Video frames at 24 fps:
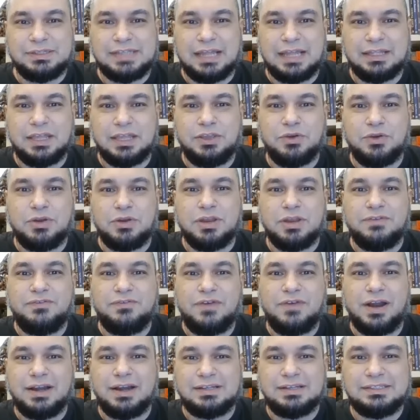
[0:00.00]
said the
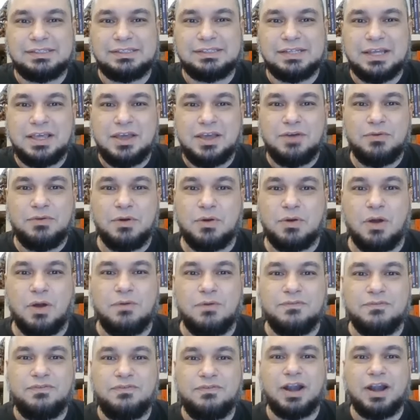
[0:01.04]
universe will
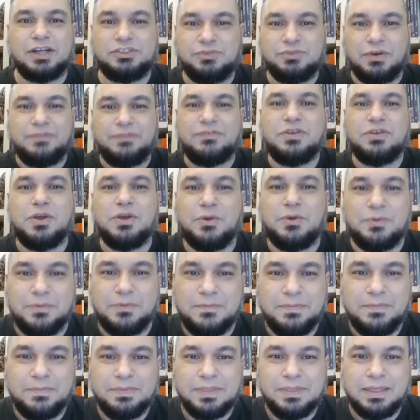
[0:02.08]
converge with you.
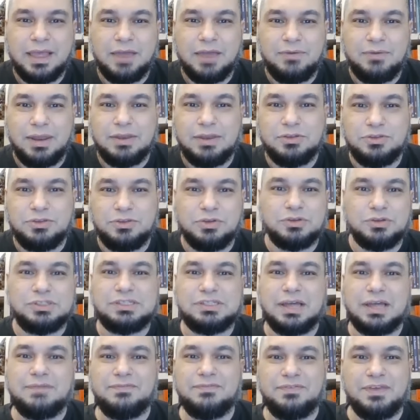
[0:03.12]
And when you do
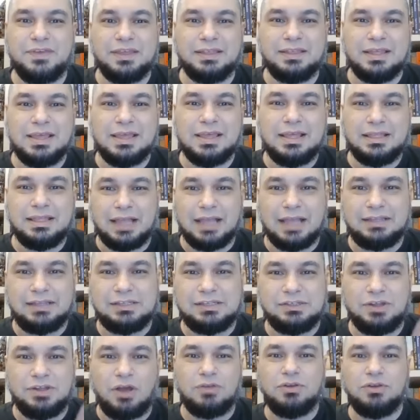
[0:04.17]
something
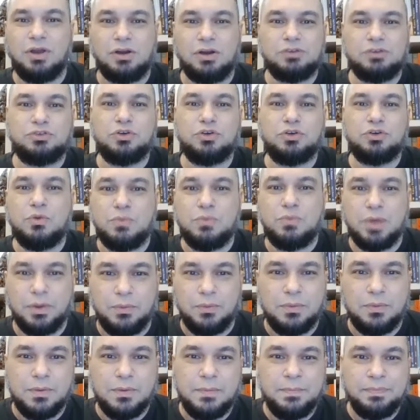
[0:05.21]
that's on your true will.
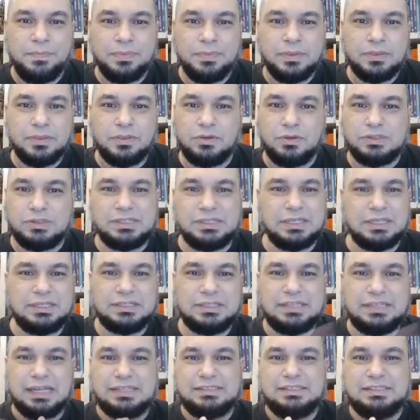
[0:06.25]
Do you see
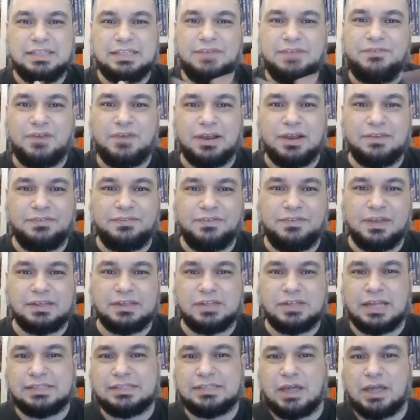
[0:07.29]
this as different
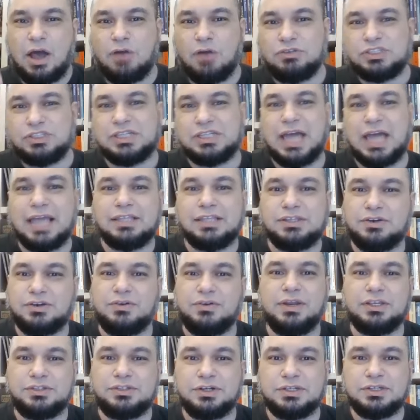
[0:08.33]
things, as outside
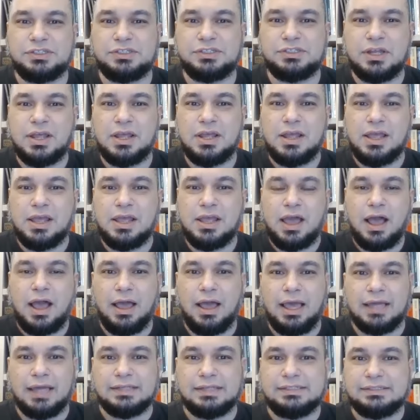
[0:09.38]
creatures,
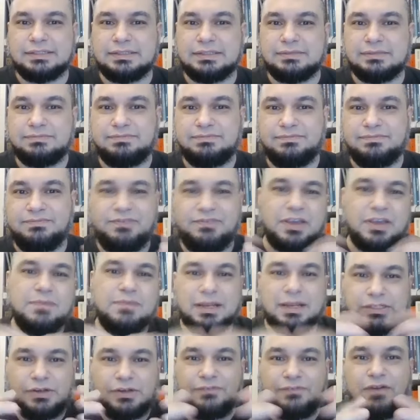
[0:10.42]
as
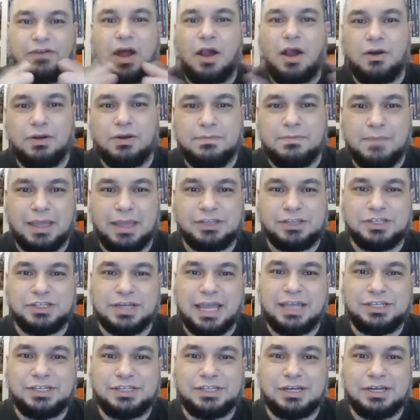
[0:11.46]
figments of our
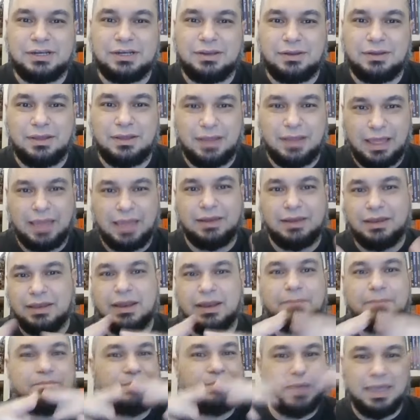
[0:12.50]
imagination and
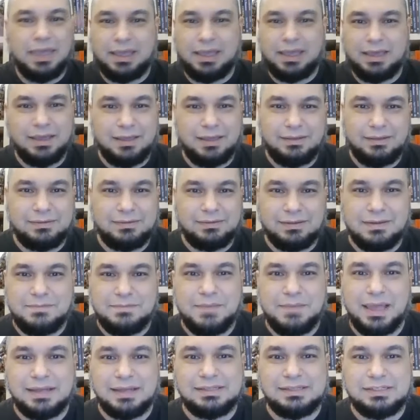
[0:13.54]
in a big,
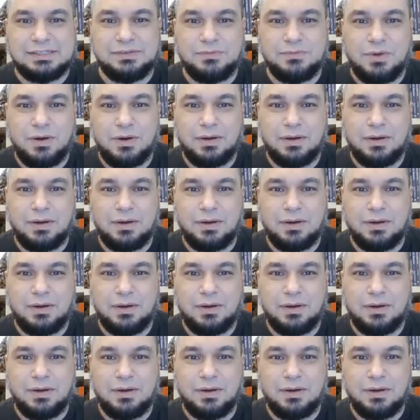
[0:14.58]
immense